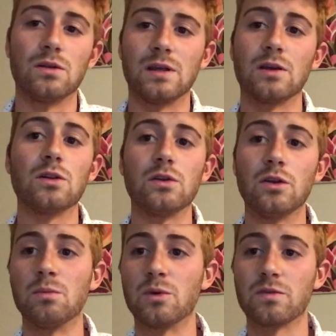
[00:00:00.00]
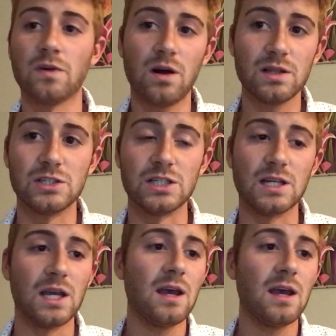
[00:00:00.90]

and colonial morphology